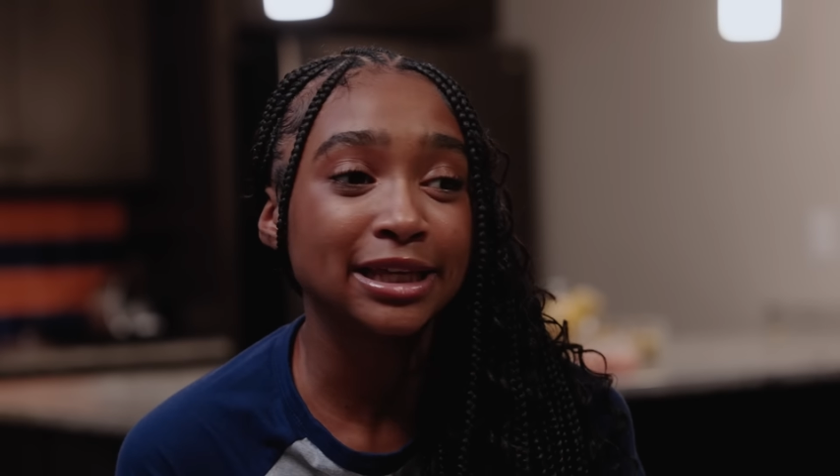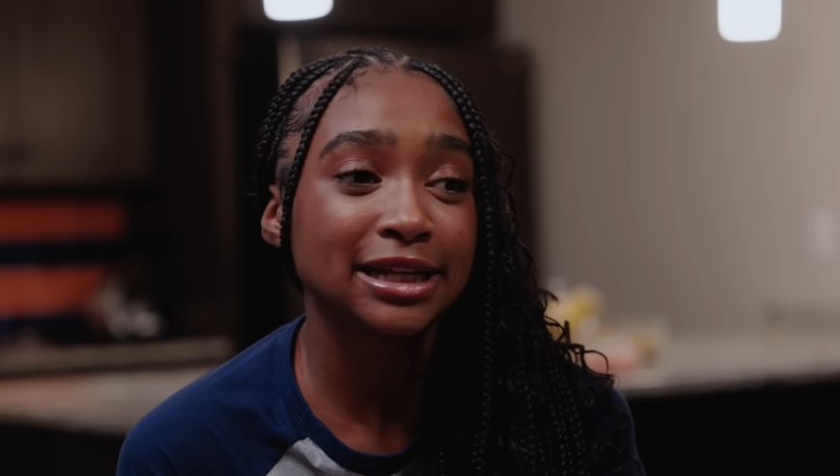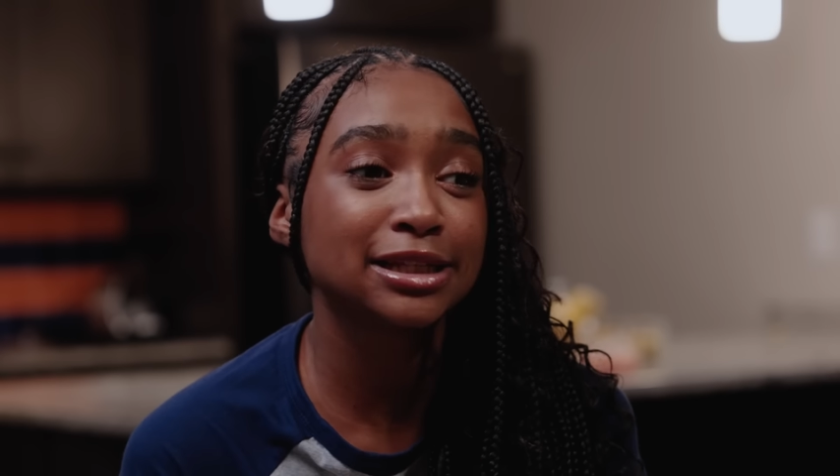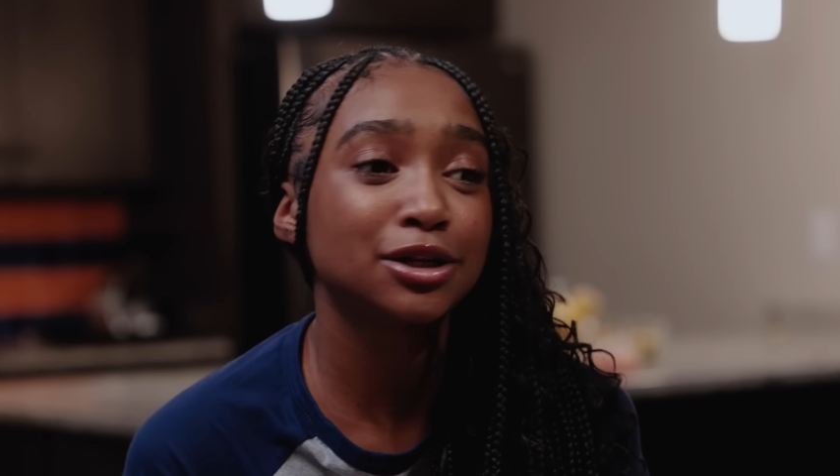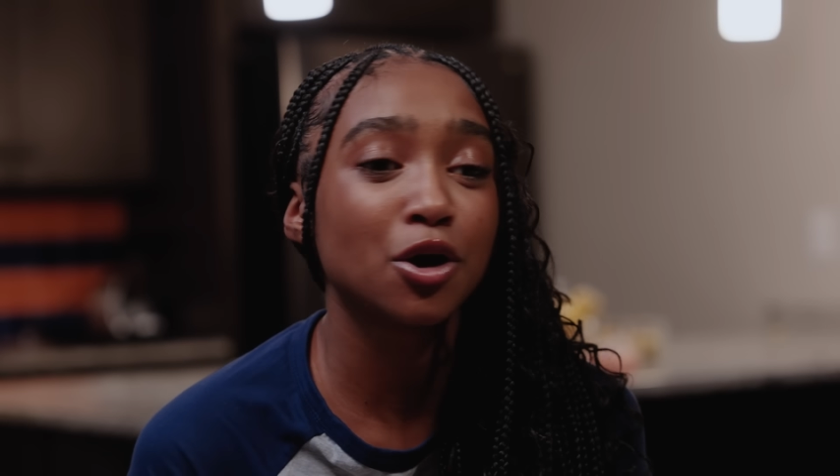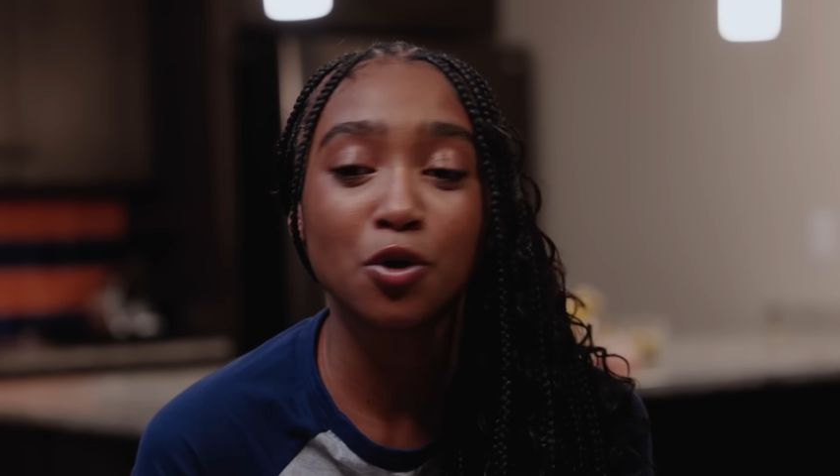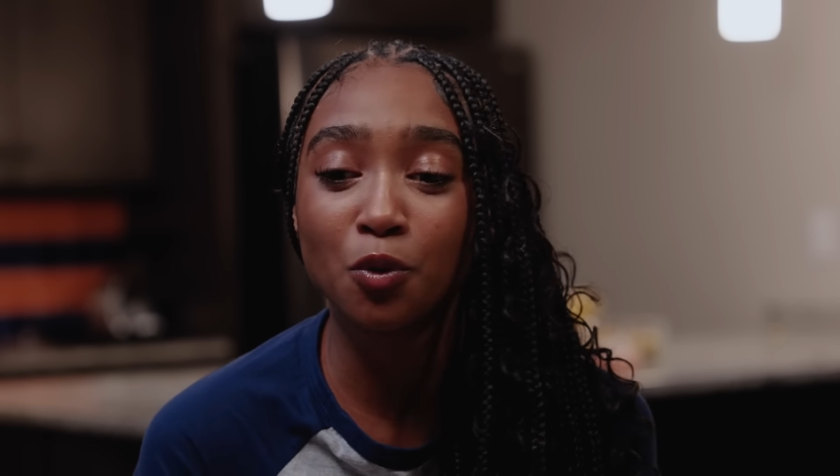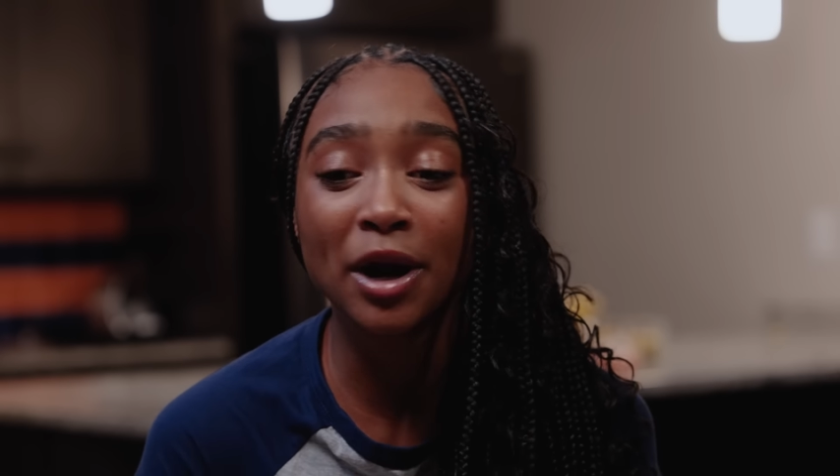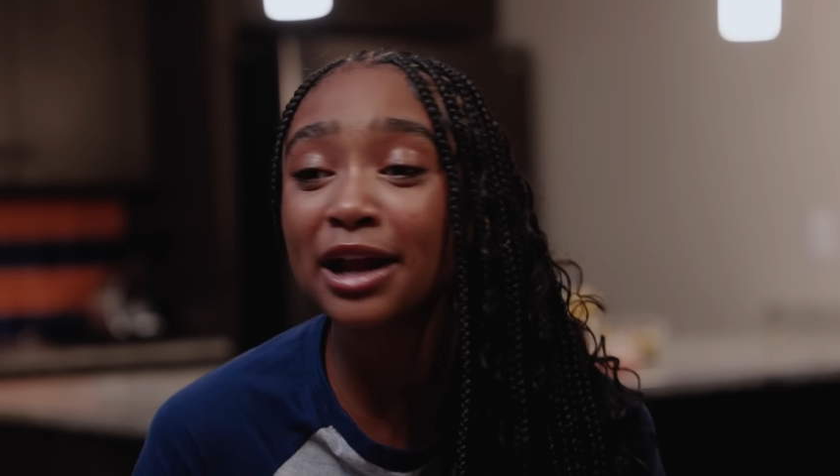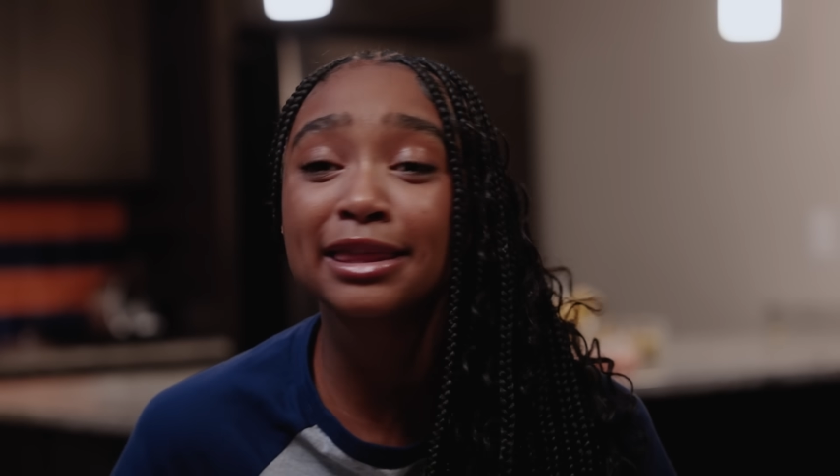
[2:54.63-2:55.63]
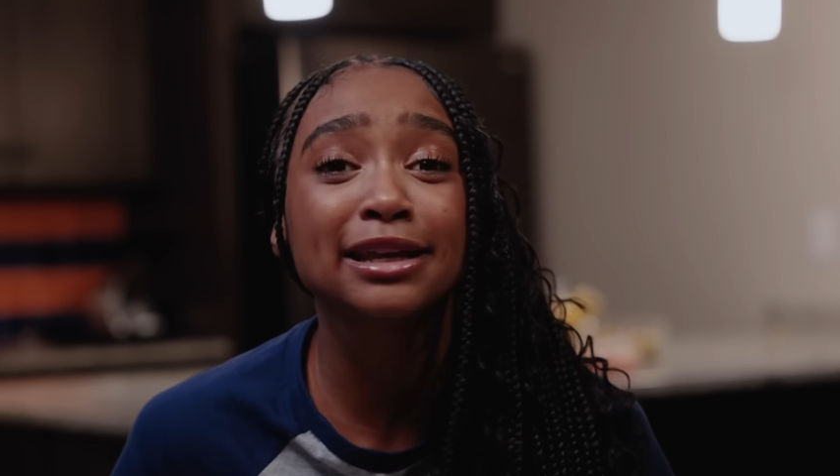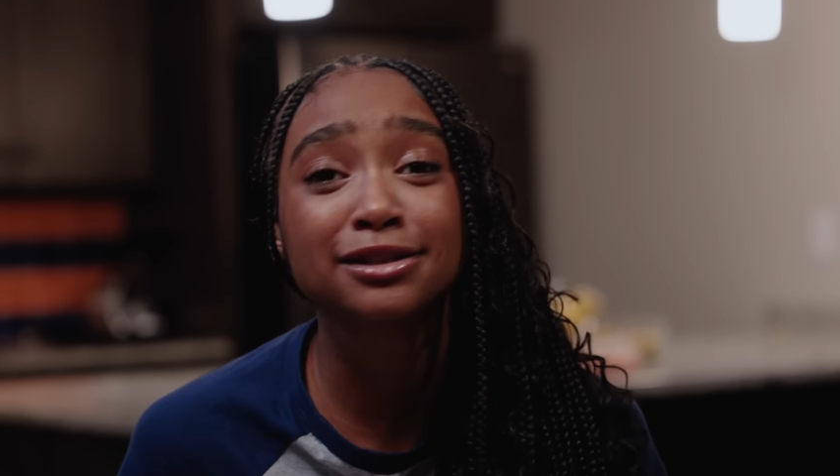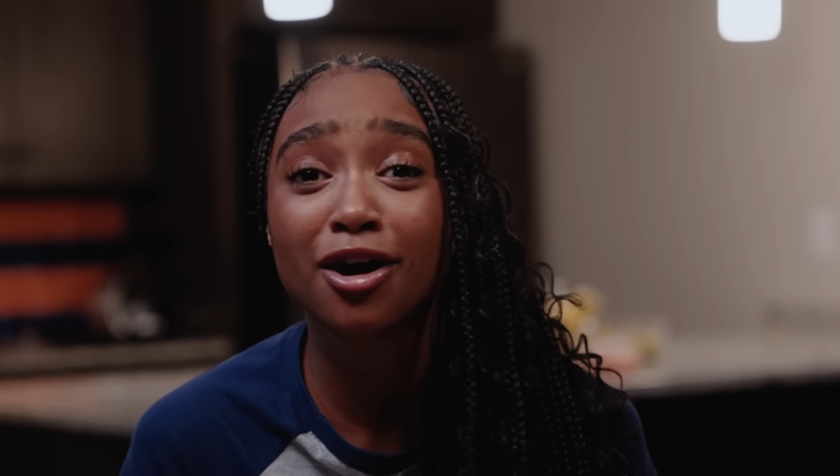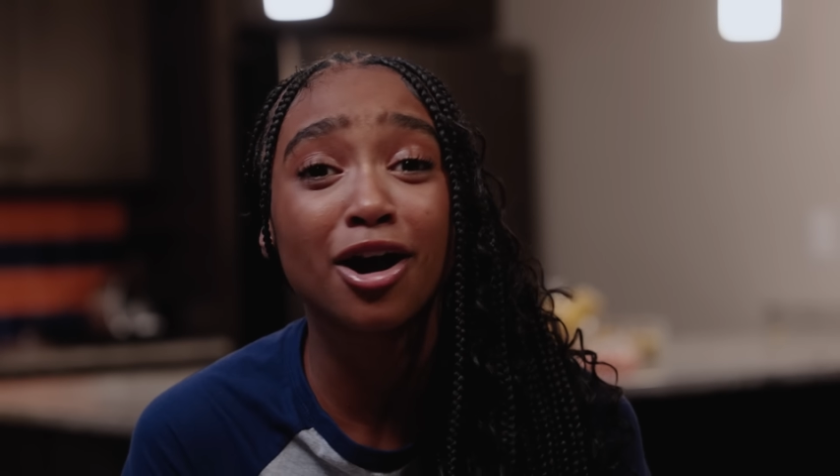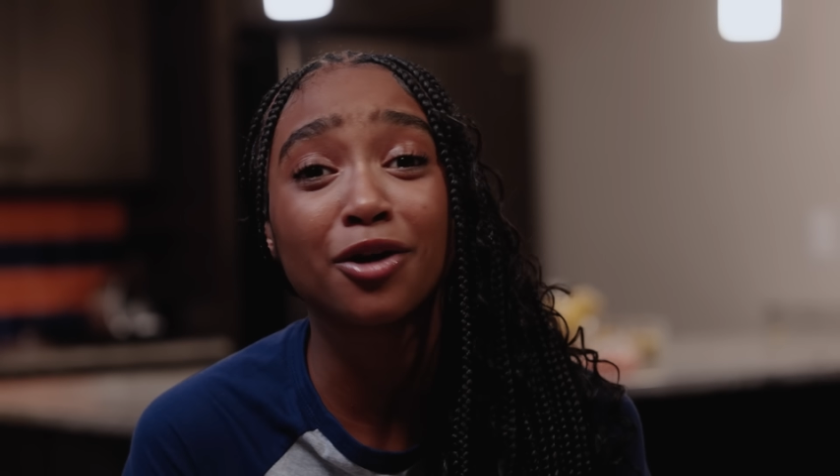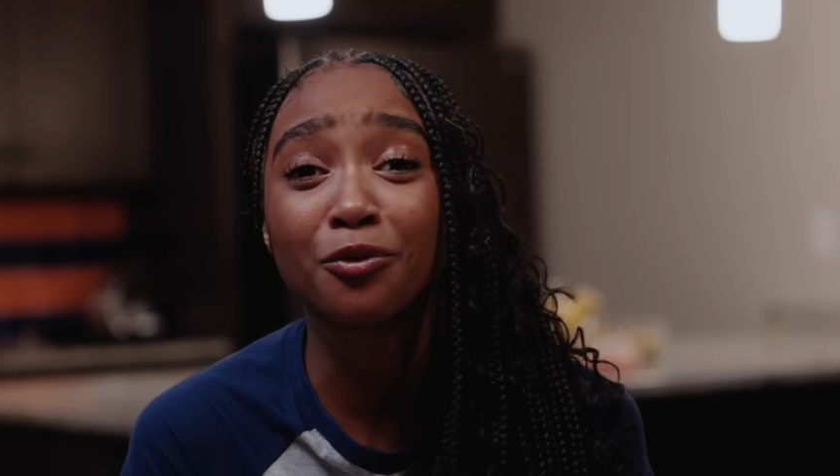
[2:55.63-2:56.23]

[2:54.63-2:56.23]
doesn't know where things are,